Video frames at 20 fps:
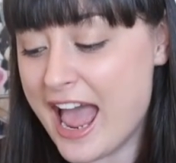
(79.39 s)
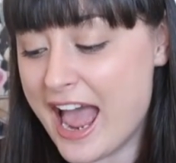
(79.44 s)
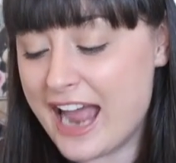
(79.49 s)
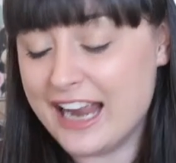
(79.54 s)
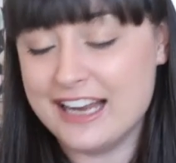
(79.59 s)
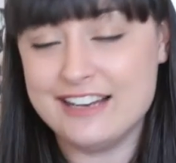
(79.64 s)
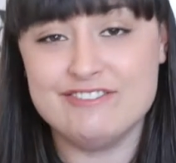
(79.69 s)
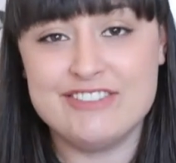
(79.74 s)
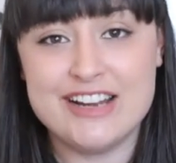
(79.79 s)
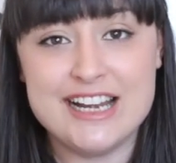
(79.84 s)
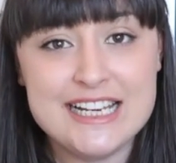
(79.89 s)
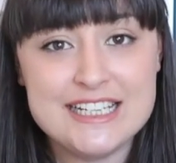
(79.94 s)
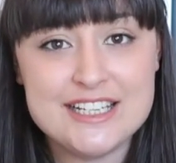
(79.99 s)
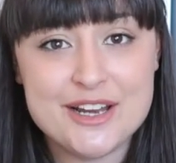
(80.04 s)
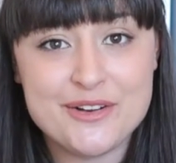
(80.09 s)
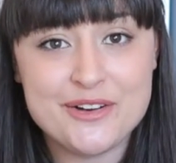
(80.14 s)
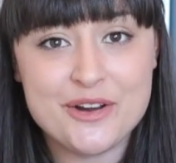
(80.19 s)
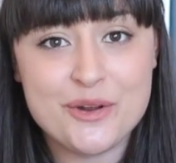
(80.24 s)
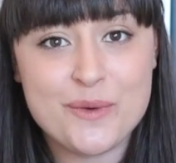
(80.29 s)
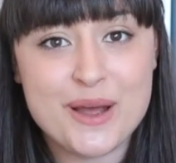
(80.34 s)
I really
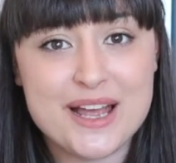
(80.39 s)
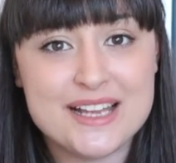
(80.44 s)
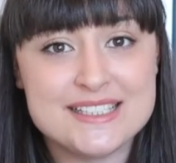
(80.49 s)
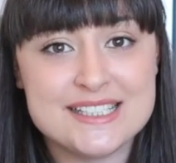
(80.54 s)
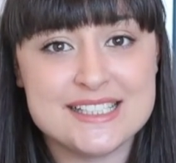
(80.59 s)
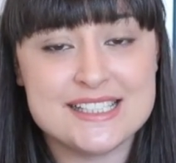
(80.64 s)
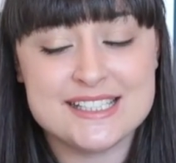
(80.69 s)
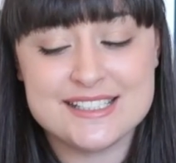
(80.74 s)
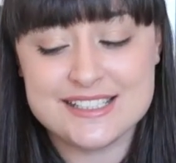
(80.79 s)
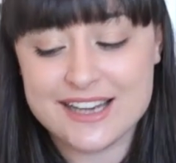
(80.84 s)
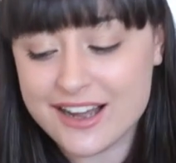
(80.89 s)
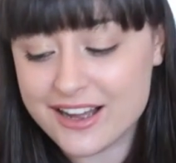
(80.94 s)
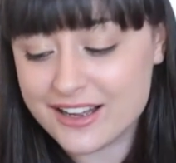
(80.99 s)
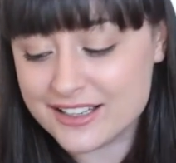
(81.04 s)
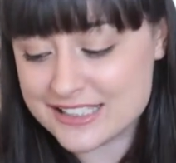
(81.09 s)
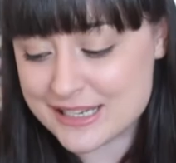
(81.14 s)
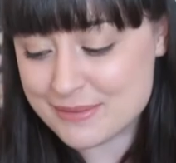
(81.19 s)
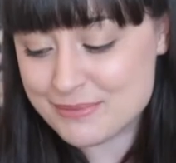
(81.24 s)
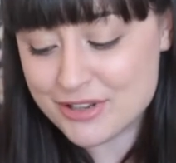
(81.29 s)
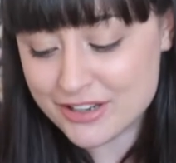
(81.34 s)
don't know where to
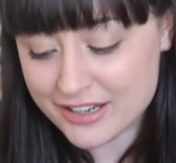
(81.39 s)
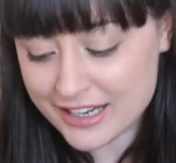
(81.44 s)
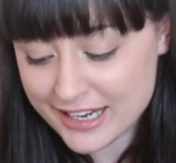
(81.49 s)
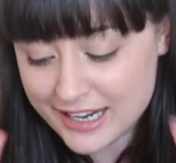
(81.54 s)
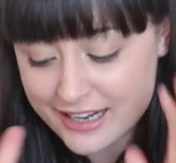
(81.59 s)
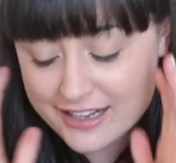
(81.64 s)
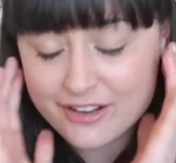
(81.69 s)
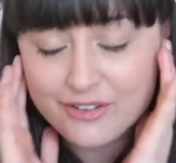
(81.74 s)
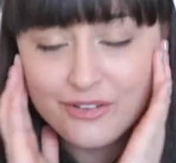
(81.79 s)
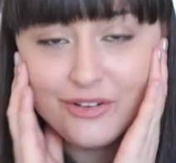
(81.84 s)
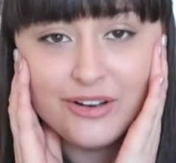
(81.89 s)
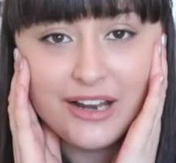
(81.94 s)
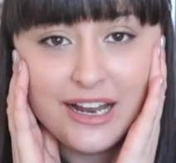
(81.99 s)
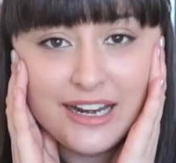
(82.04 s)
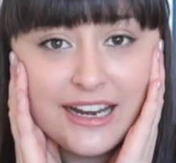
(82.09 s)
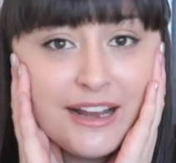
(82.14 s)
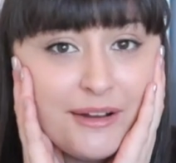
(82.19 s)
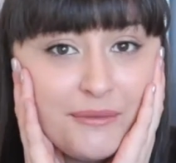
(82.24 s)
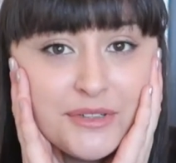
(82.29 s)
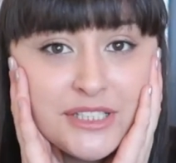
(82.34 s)
start. I'm looking at it all
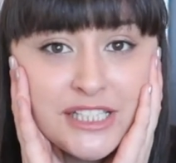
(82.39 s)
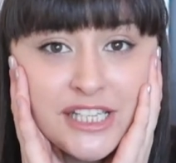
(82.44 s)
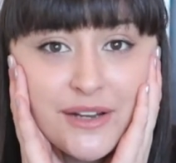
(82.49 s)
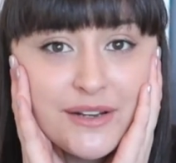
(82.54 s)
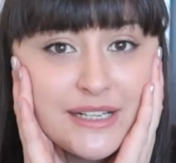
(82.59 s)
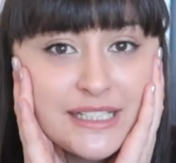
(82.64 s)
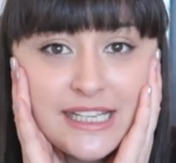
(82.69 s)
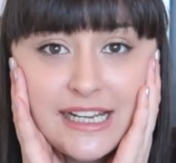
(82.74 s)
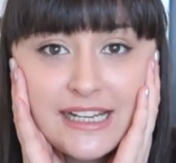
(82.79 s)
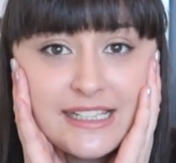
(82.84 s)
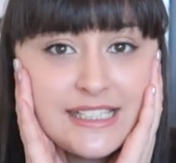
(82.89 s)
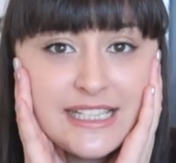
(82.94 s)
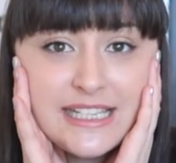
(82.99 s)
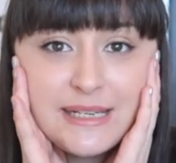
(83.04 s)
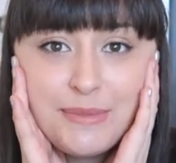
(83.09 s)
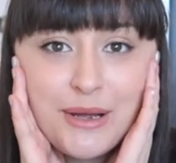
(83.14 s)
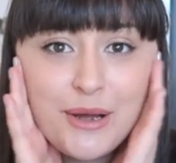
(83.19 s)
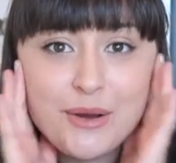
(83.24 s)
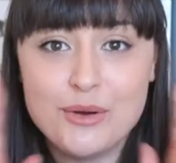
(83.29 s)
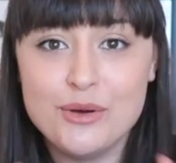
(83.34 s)
and I'm so excited
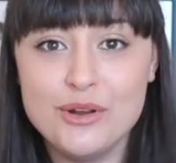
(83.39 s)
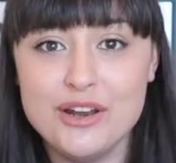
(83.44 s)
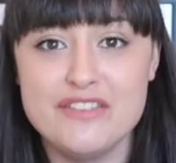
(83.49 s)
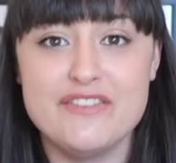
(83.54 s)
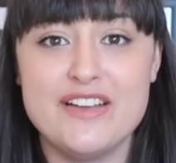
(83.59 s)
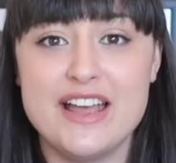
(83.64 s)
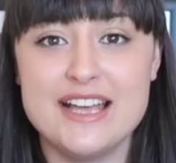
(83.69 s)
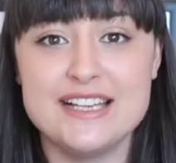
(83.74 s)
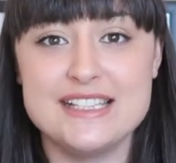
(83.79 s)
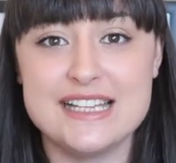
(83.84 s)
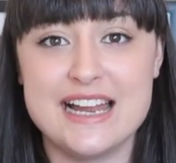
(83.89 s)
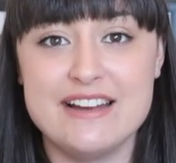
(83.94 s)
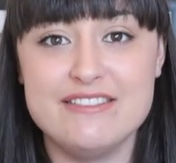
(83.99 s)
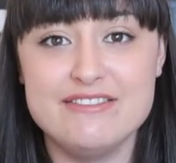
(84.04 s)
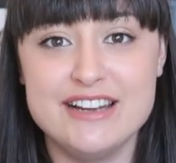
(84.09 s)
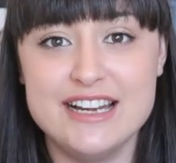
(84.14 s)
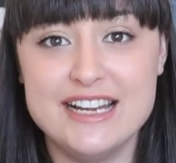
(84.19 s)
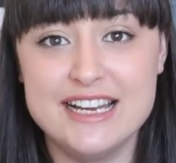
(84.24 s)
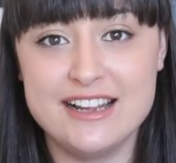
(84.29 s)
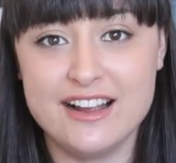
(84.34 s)
about all of it. I
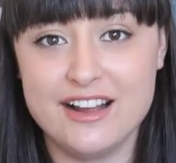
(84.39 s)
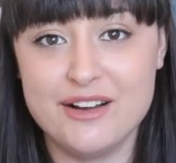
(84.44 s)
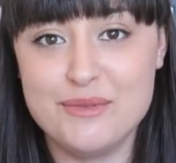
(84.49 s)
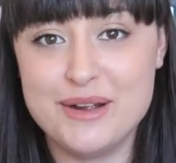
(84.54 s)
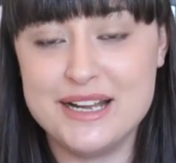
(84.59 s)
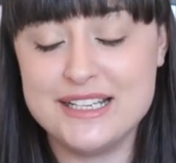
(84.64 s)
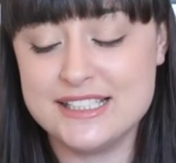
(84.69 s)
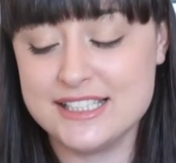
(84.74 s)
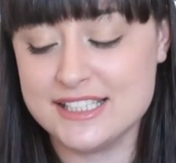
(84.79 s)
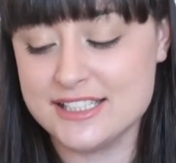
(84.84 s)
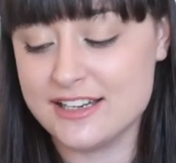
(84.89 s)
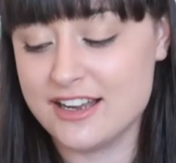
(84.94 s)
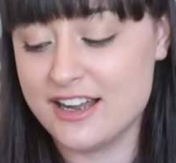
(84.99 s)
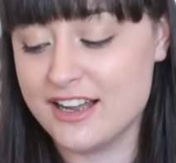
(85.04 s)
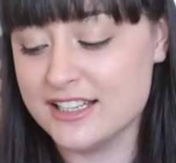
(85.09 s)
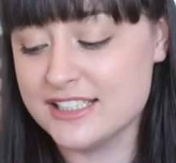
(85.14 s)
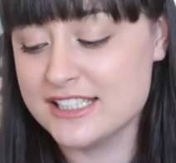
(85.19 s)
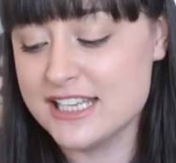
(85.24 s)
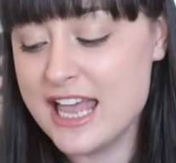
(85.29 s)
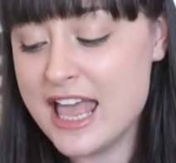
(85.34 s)
really can't wait to
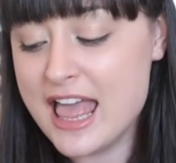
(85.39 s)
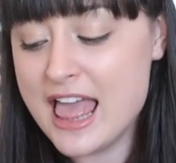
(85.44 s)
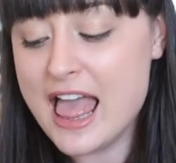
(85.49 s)
start.